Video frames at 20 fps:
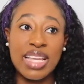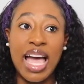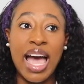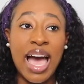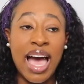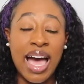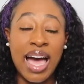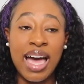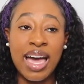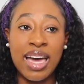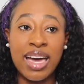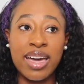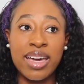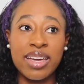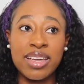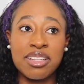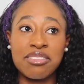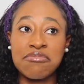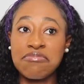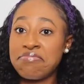
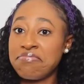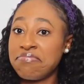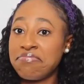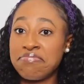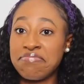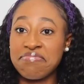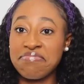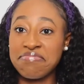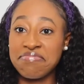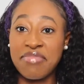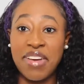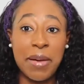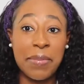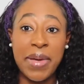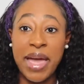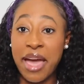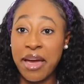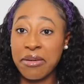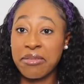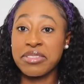my
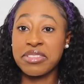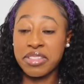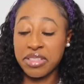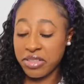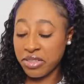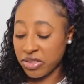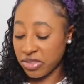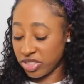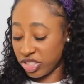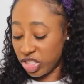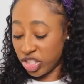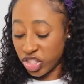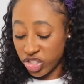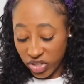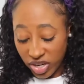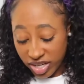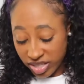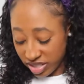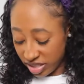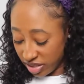bag was a little
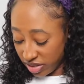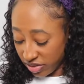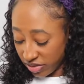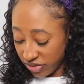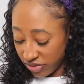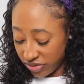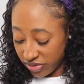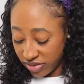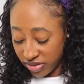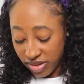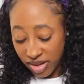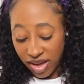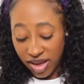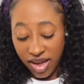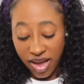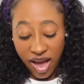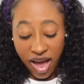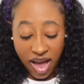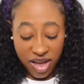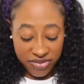destructive,
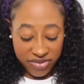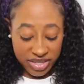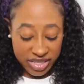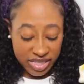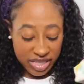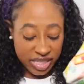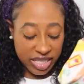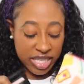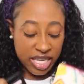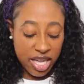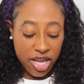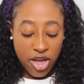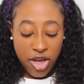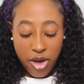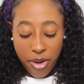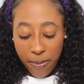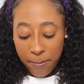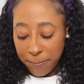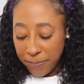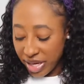obviously.
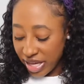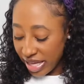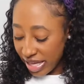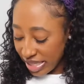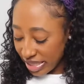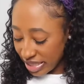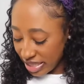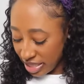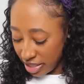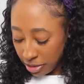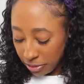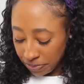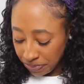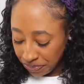But